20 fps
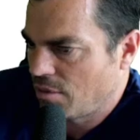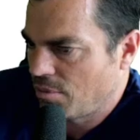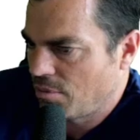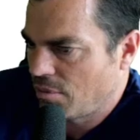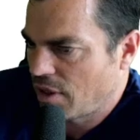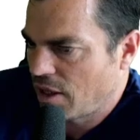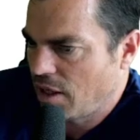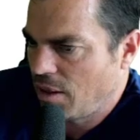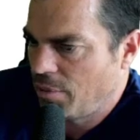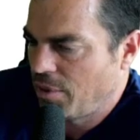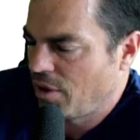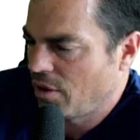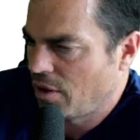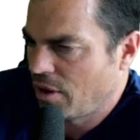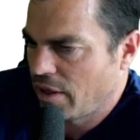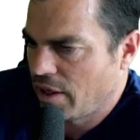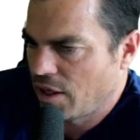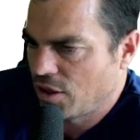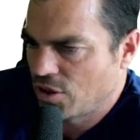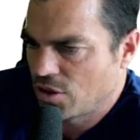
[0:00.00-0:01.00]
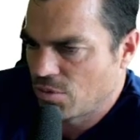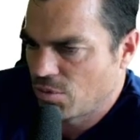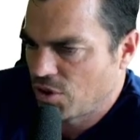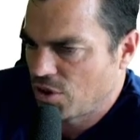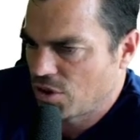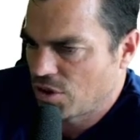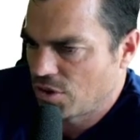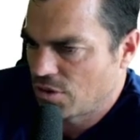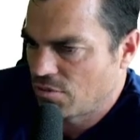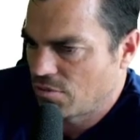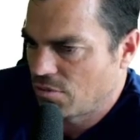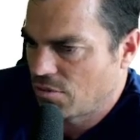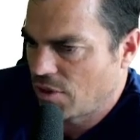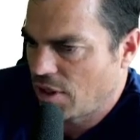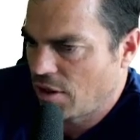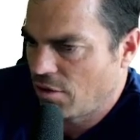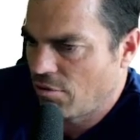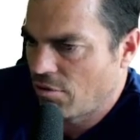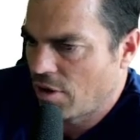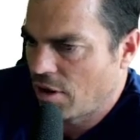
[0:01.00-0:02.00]
API location, which is
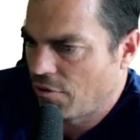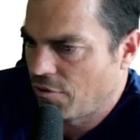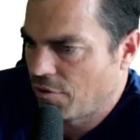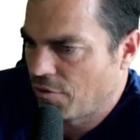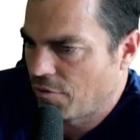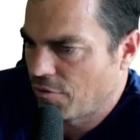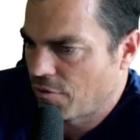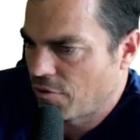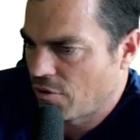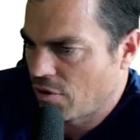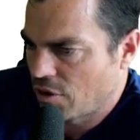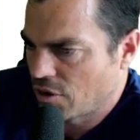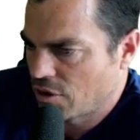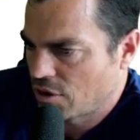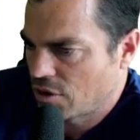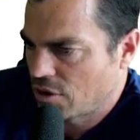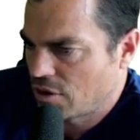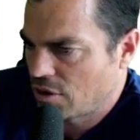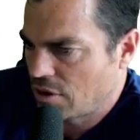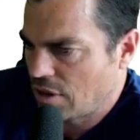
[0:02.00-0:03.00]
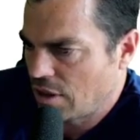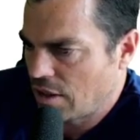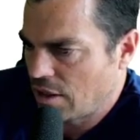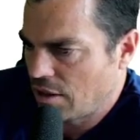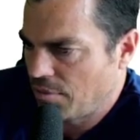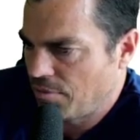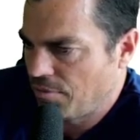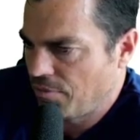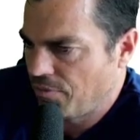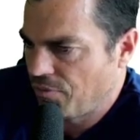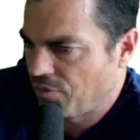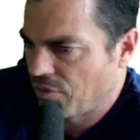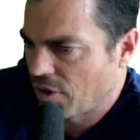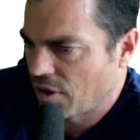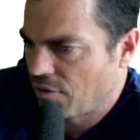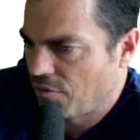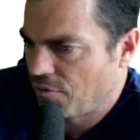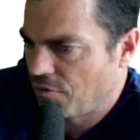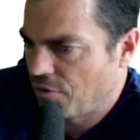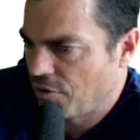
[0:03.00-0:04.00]
irrelevant for us
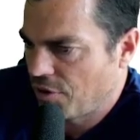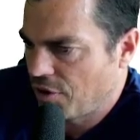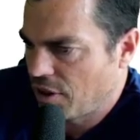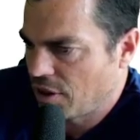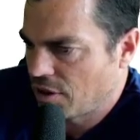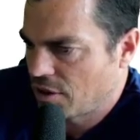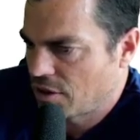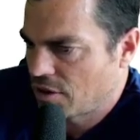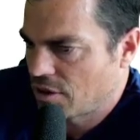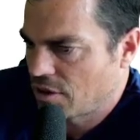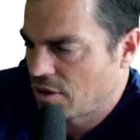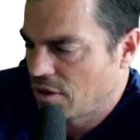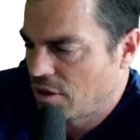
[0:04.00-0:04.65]
for this